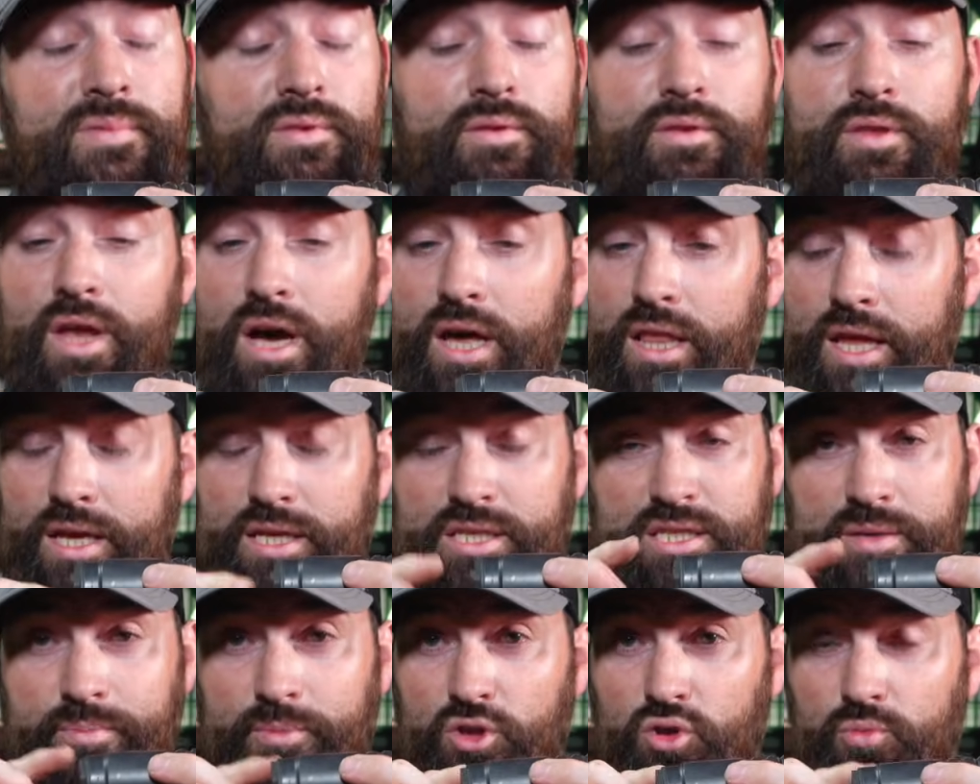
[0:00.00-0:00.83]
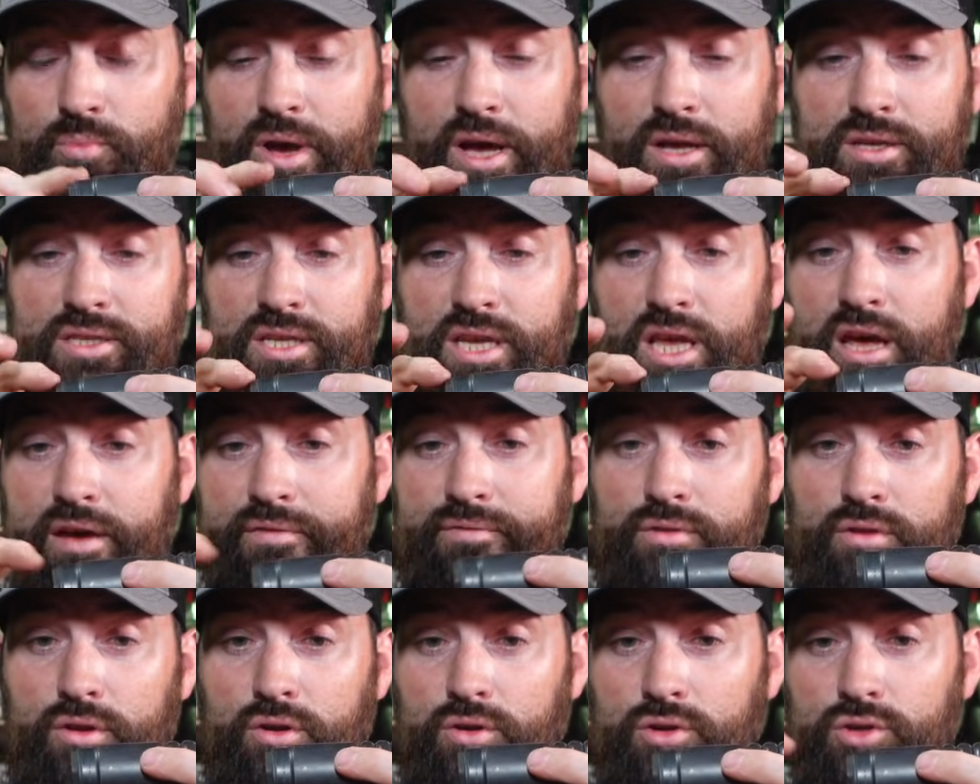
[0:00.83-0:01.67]
Not like some other mounts that
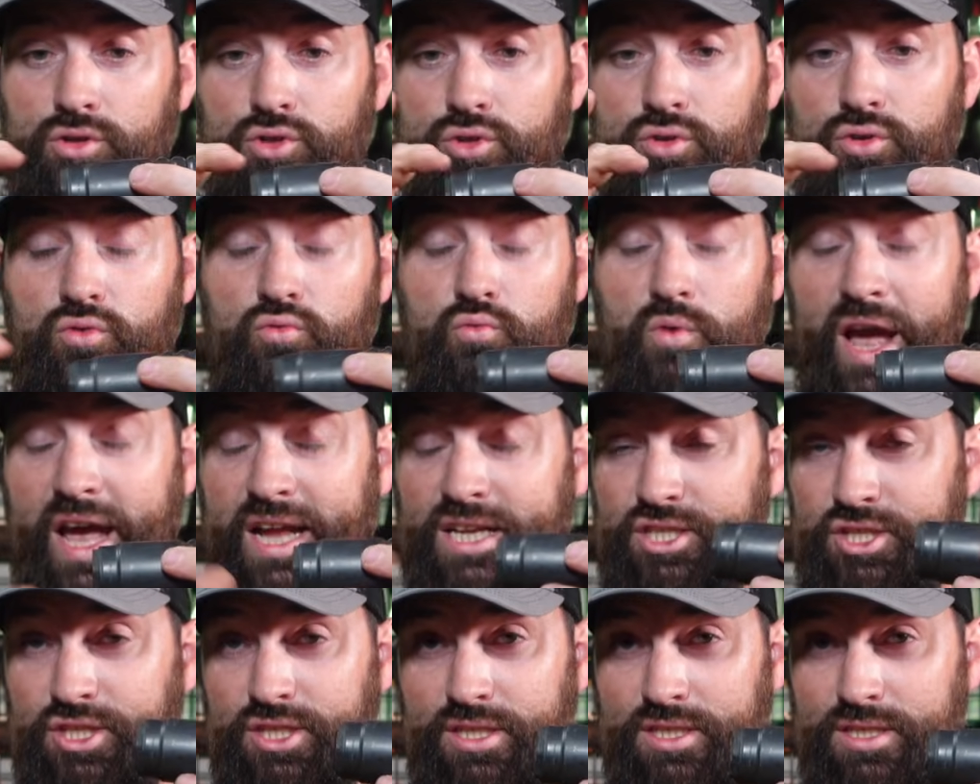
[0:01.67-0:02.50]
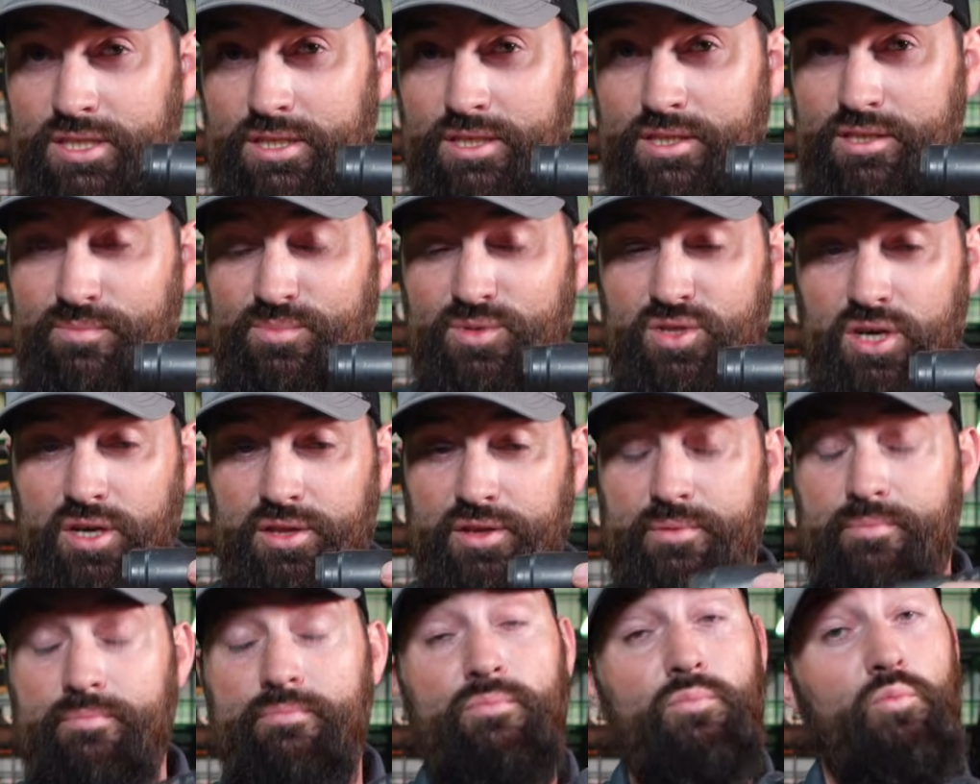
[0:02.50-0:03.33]
have larger ratcheting systems on
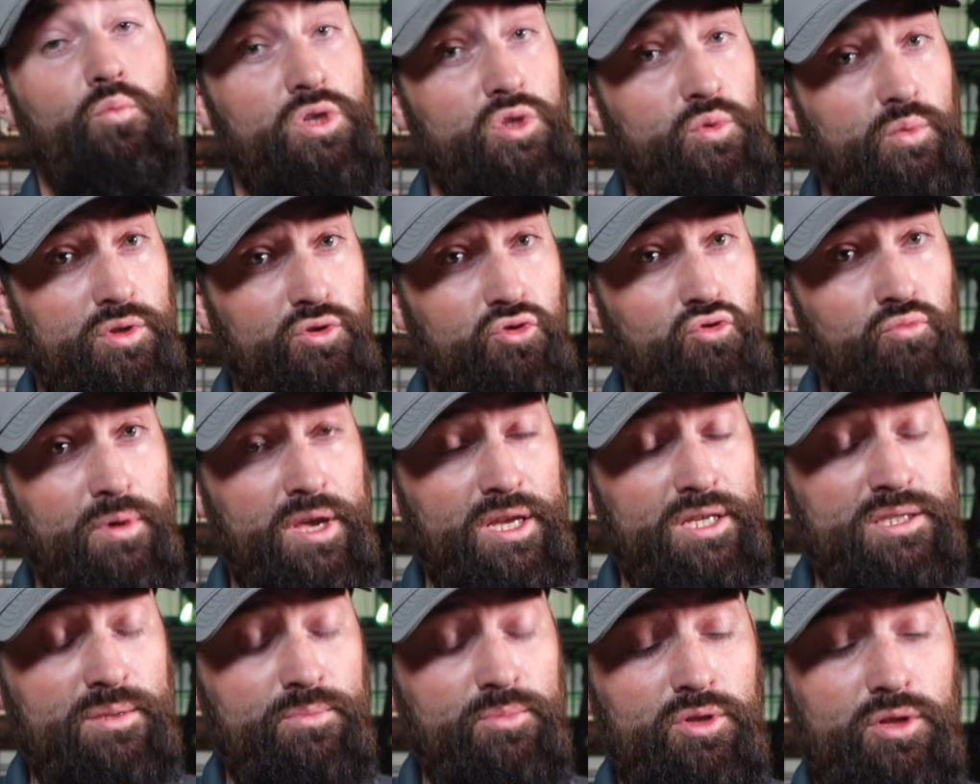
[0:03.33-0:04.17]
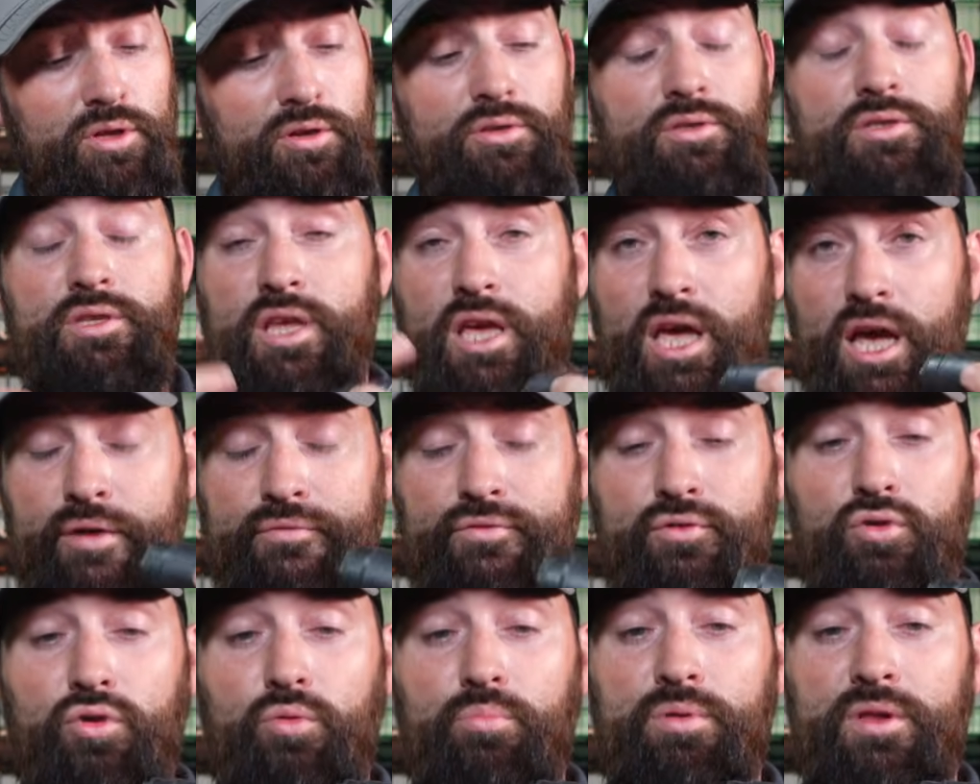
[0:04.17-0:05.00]
them, which we do make some of those and they have
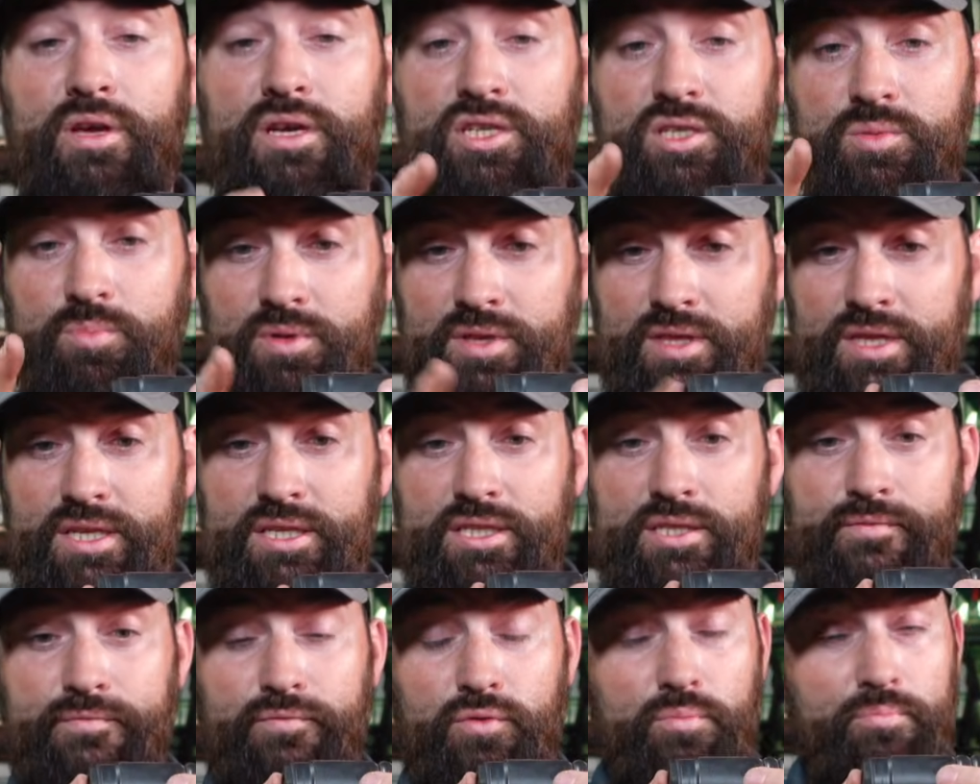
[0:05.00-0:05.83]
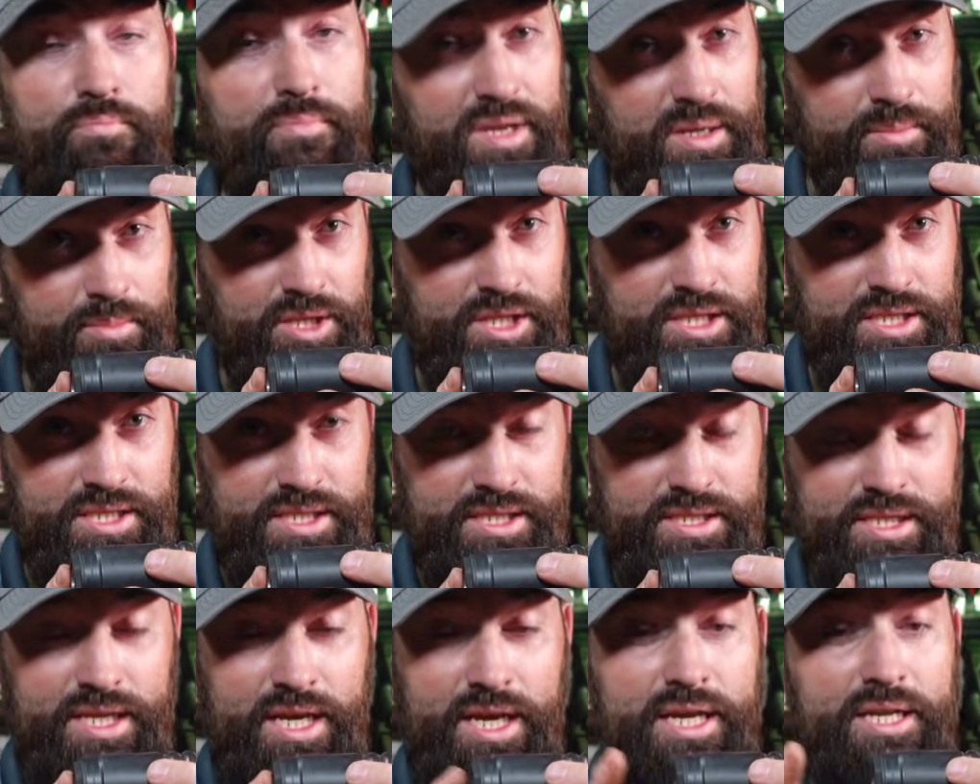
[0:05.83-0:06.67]
their own place, but this, for minimalist
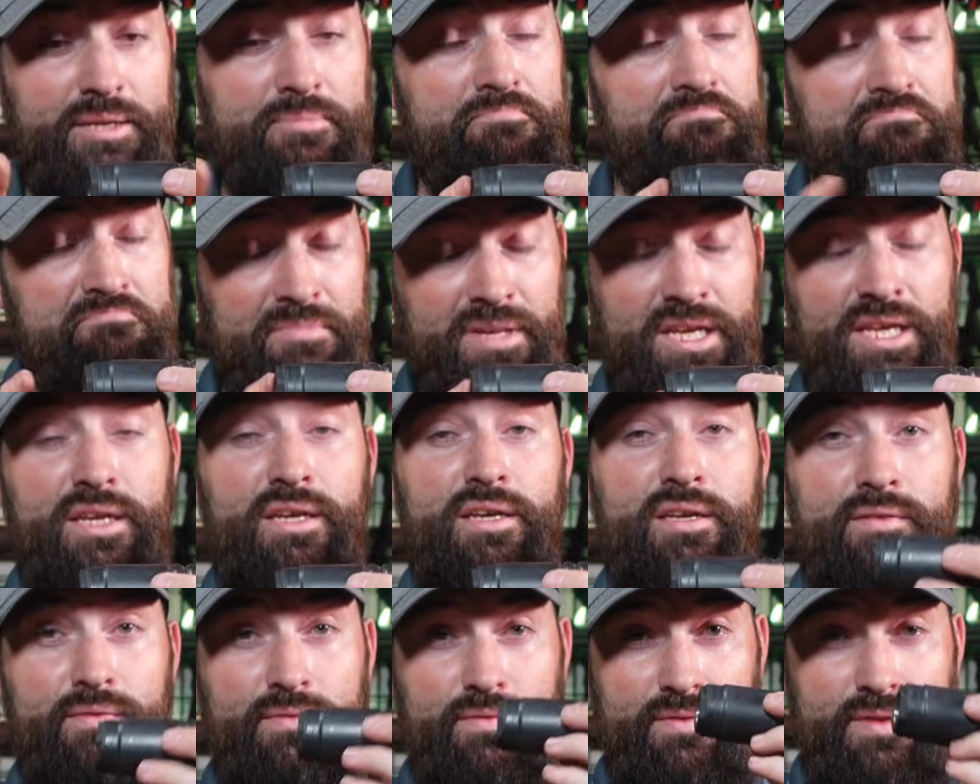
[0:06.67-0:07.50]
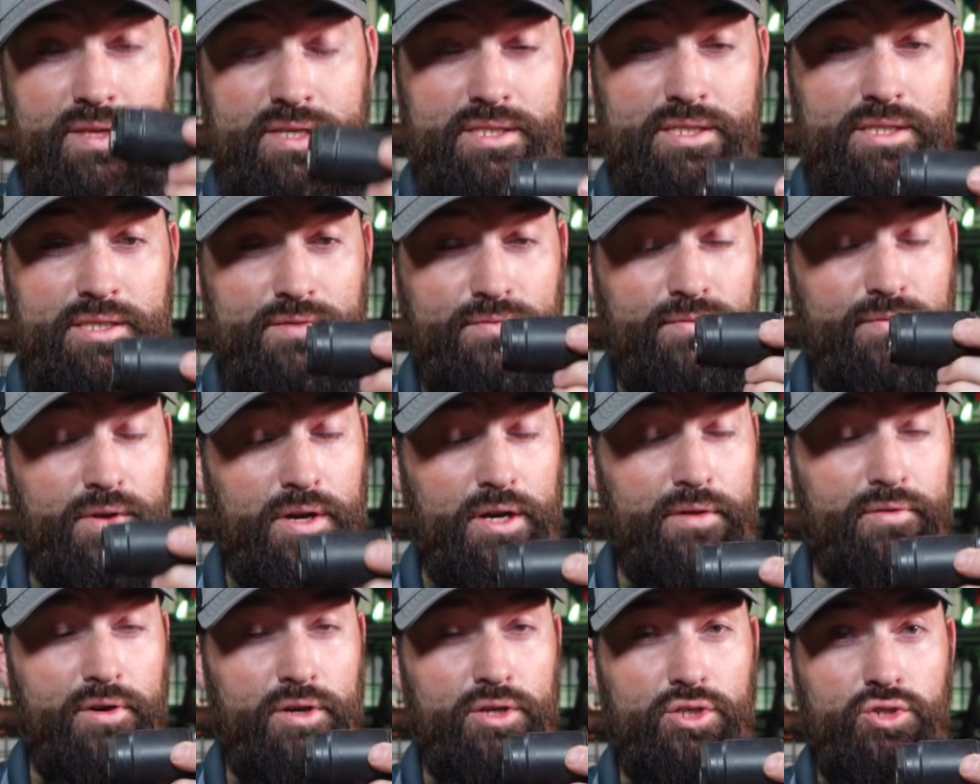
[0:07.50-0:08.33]
design, this is
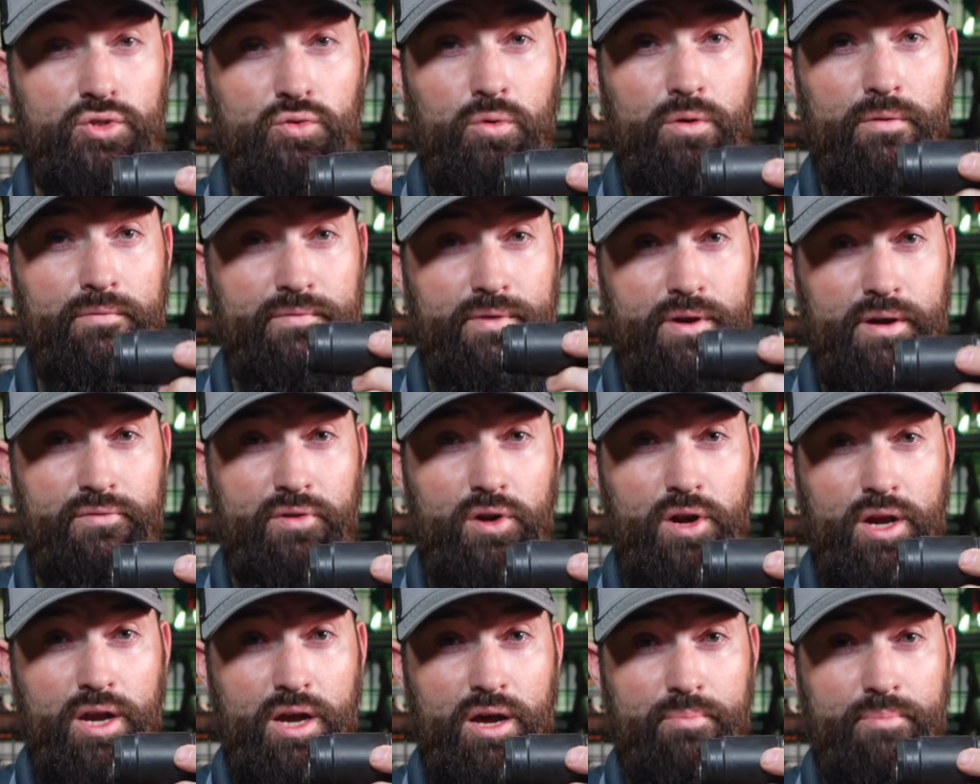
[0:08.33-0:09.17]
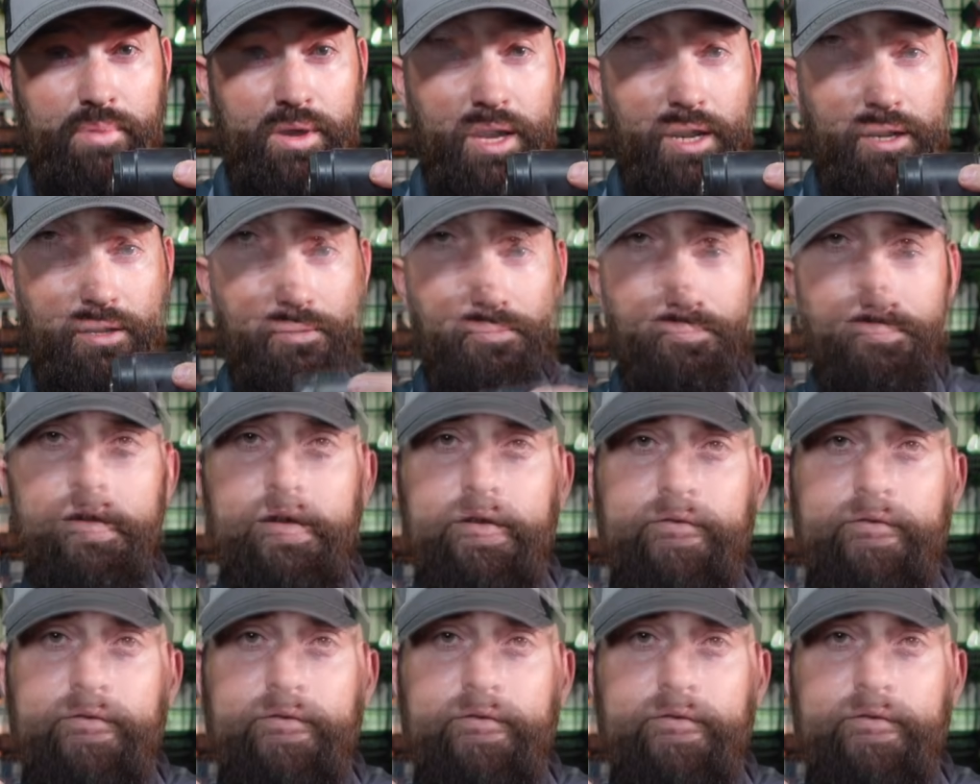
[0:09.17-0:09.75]
very, very short, very, very compact.